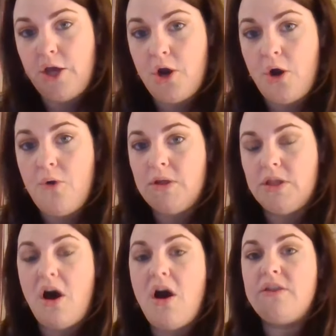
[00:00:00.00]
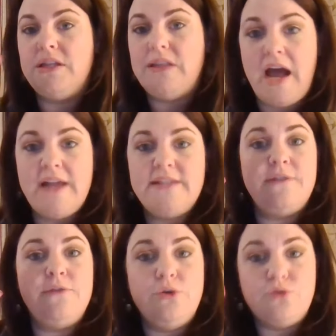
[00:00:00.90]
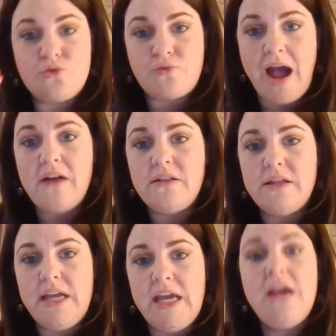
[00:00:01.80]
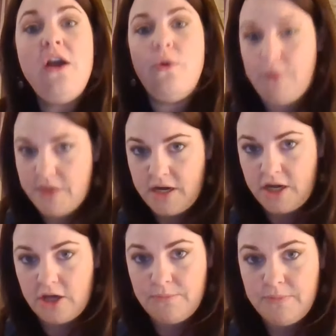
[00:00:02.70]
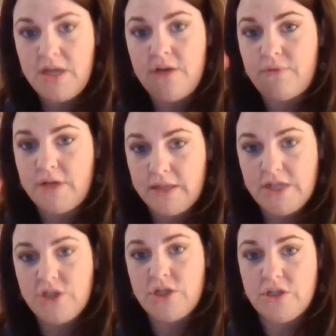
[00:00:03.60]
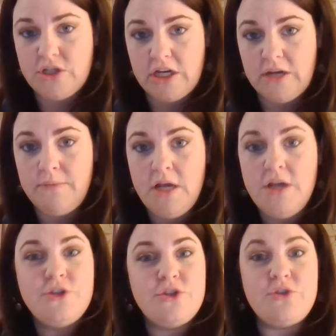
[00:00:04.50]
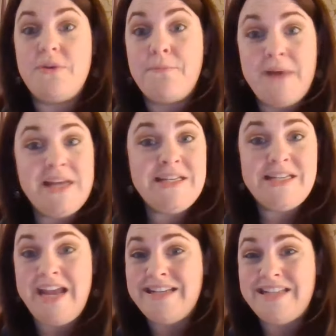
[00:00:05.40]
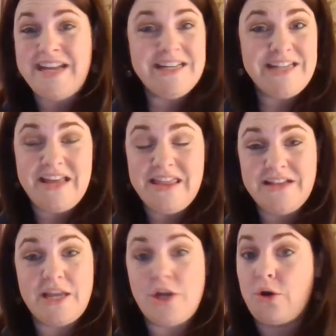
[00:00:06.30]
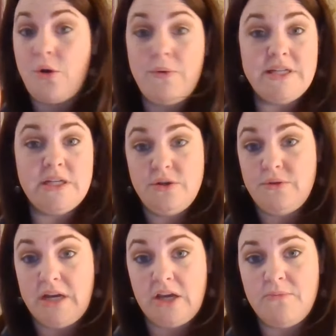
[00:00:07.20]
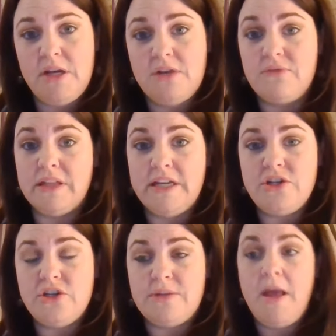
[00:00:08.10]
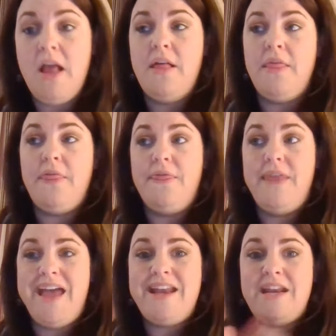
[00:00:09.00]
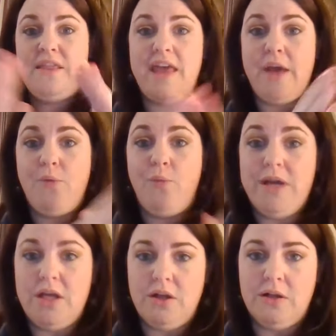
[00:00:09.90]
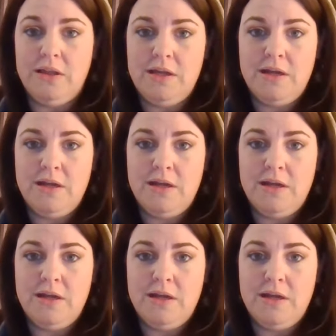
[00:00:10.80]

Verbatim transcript: go along the lines of neutrality within a committed relationship. So the mundane day-to-day things that you're going to do in a committed relationship, then they will